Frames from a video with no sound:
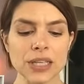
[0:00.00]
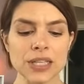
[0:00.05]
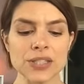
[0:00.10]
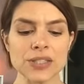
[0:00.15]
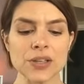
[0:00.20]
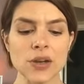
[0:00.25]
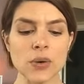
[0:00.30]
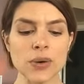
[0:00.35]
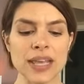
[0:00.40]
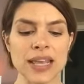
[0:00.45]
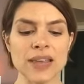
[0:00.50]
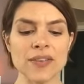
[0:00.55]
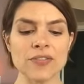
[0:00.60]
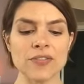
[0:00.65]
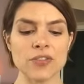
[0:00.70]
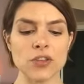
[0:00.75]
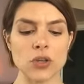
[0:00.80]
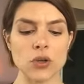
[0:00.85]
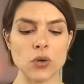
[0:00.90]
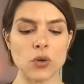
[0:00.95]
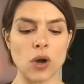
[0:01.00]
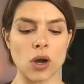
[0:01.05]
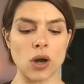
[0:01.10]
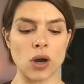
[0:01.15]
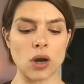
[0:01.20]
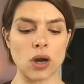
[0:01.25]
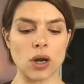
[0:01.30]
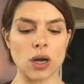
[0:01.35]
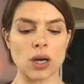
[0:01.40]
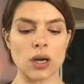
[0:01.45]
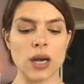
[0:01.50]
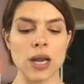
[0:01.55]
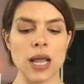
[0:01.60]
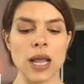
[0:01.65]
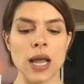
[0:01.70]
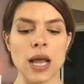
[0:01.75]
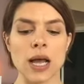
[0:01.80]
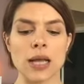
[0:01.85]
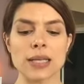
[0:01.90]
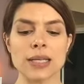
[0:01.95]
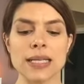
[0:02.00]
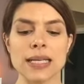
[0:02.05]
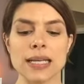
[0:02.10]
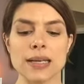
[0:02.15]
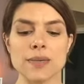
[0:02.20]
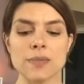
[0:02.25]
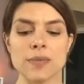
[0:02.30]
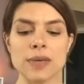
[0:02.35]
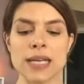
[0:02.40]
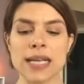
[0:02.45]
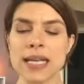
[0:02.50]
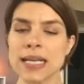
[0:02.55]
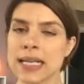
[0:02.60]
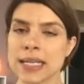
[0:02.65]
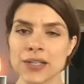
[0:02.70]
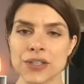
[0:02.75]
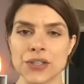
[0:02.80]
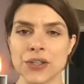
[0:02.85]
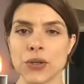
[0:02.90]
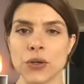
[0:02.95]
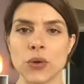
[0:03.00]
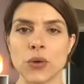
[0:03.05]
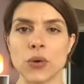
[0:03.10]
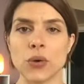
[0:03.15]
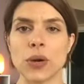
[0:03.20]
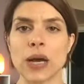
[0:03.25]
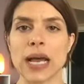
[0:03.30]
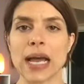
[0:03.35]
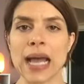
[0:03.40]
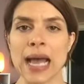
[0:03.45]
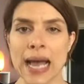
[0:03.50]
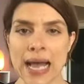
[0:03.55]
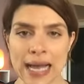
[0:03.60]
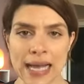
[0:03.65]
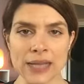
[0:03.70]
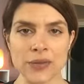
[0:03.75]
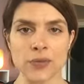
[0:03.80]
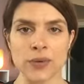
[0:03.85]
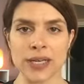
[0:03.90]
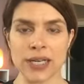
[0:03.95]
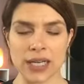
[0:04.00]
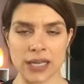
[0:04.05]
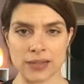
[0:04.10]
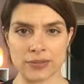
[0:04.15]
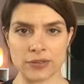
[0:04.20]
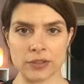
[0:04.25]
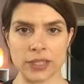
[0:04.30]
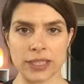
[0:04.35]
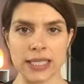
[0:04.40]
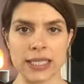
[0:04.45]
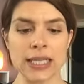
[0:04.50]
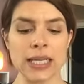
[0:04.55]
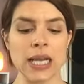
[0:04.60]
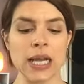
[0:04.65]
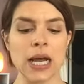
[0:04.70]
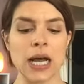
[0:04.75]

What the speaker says: So if you are needing to add recovery,